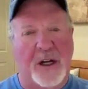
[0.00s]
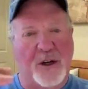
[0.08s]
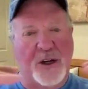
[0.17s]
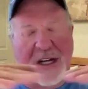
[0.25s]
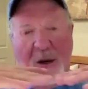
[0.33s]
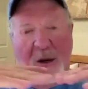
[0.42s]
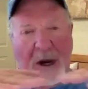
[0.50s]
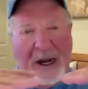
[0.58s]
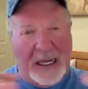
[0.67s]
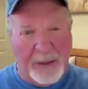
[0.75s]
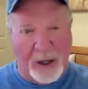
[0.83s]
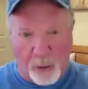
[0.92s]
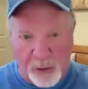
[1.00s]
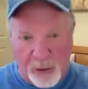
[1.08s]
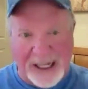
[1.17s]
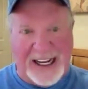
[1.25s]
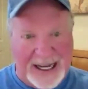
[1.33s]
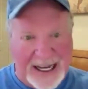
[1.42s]
understand what ebitda
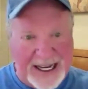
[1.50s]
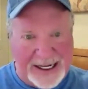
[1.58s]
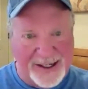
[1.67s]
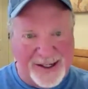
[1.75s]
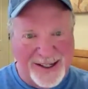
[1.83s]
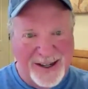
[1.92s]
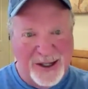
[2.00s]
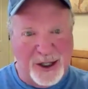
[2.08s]
really is